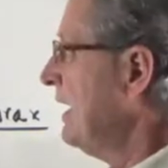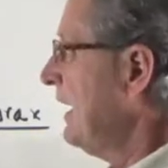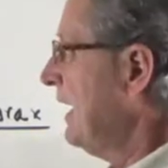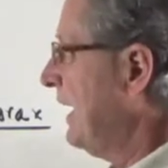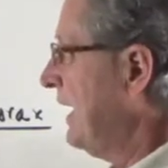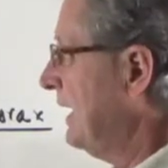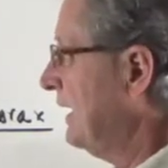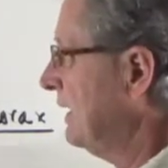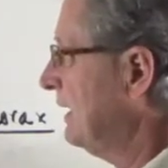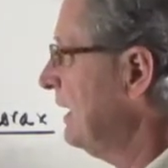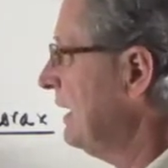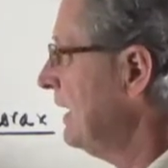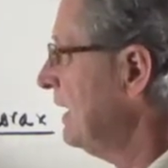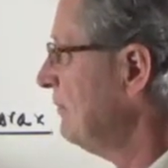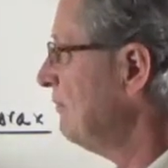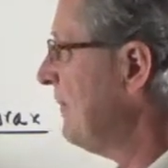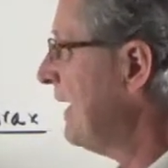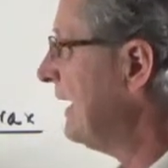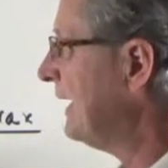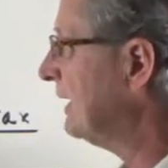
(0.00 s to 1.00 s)
and
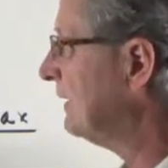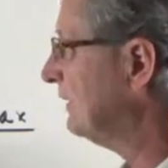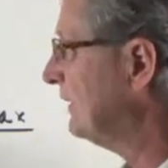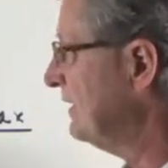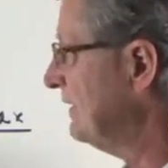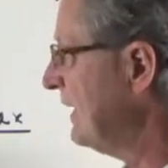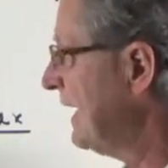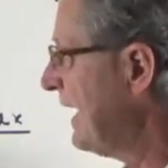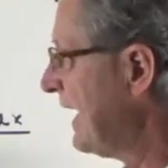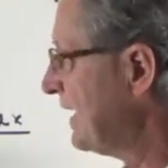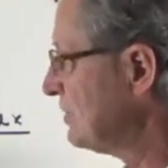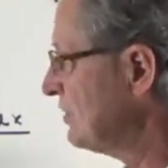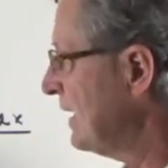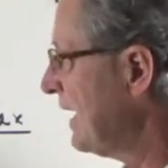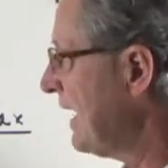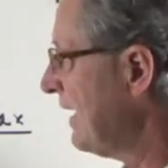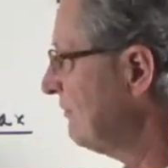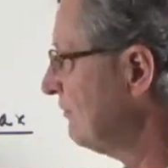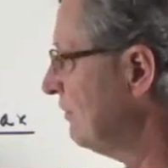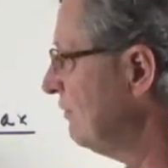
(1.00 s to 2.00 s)
medically they actually
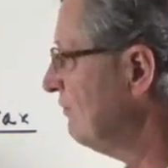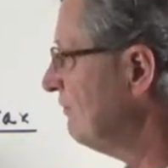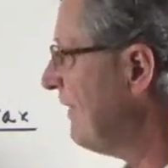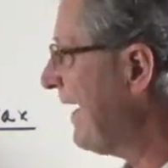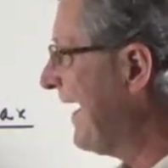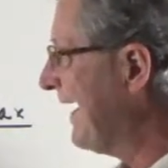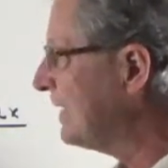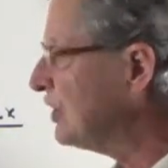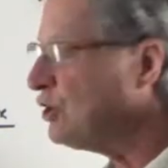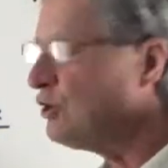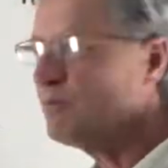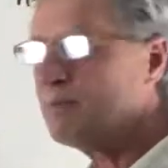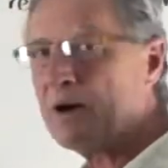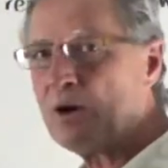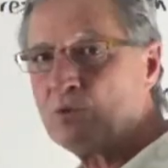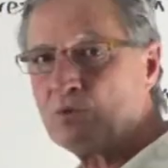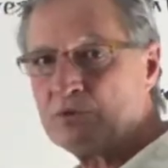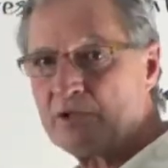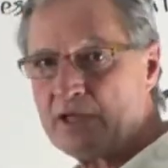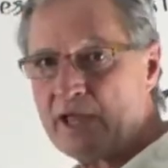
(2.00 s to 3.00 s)
have to vacuum
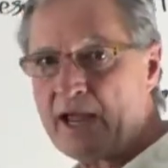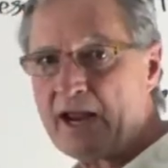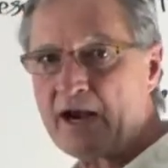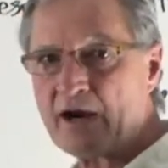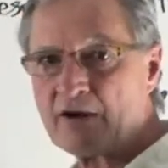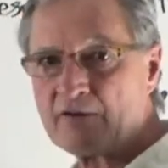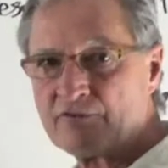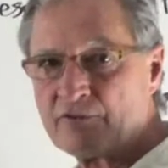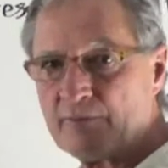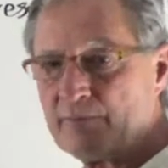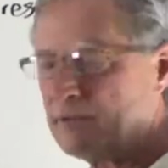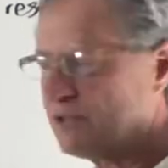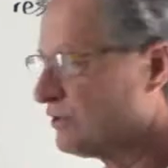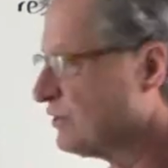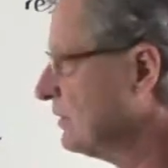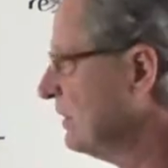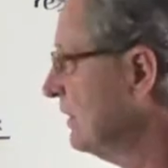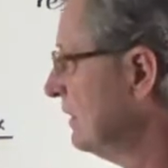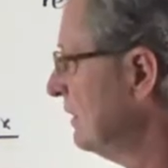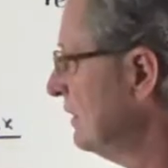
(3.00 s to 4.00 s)
out the air from
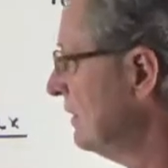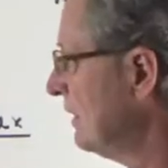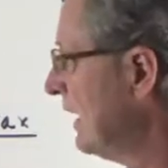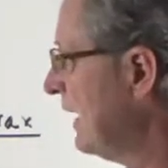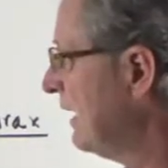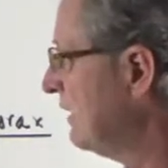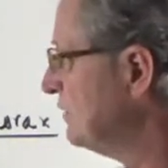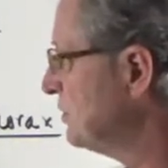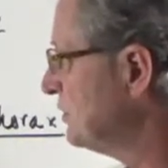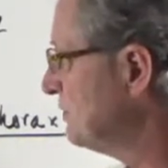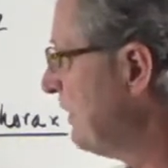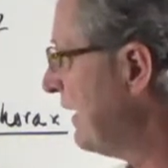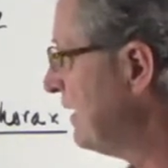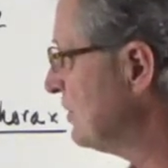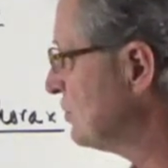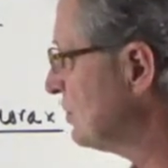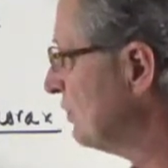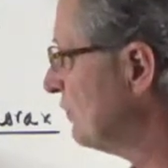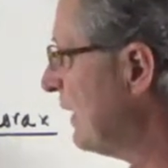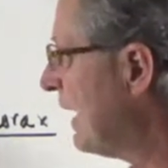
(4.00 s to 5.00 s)
this
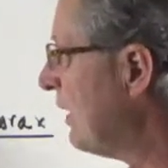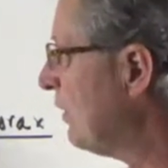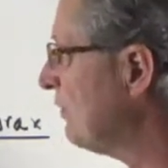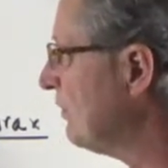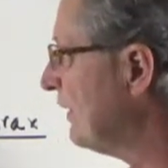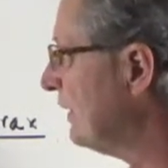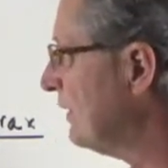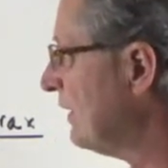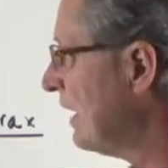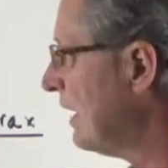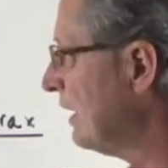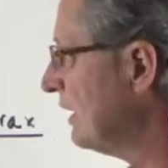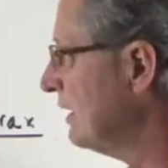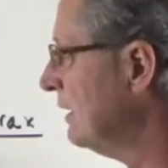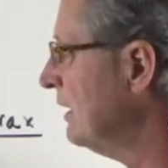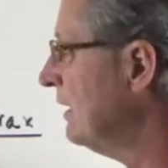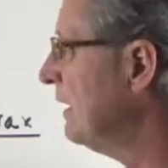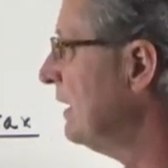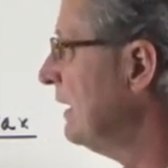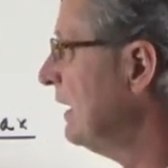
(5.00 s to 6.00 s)
space around the
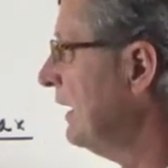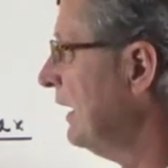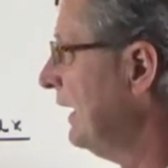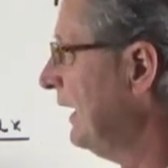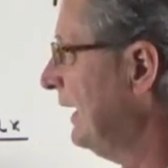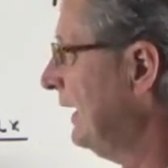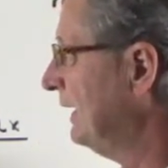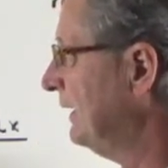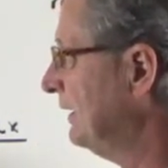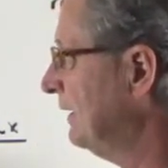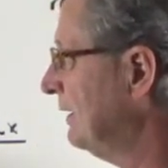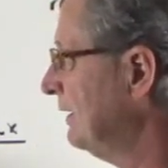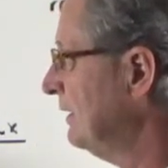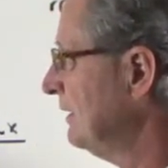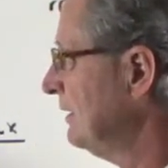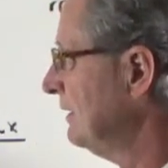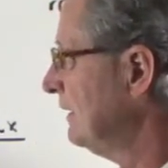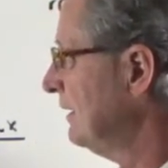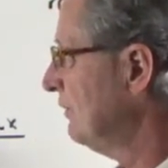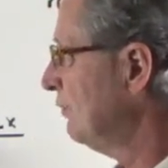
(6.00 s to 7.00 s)
lung, and
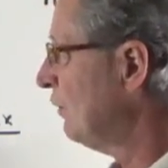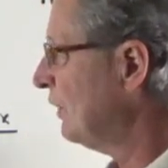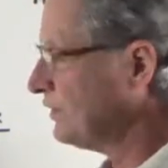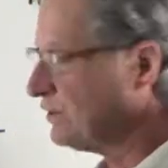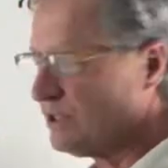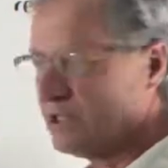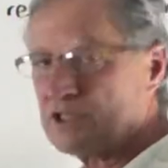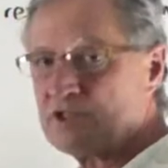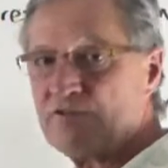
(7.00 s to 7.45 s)
once it's